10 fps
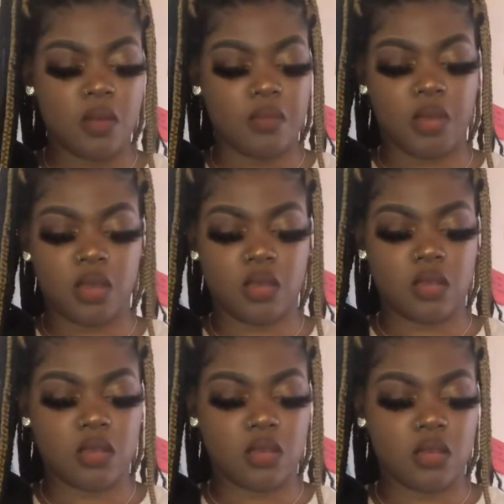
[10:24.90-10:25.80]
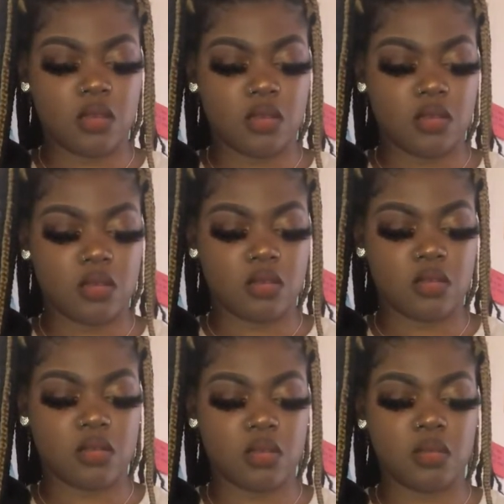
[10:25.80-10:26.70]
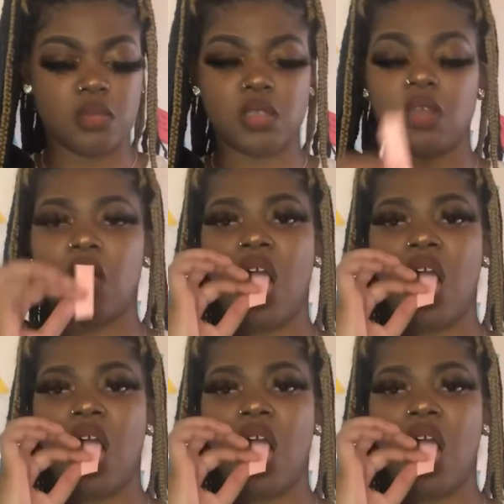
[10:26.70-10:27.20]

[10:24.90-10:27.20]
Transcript: But let me see.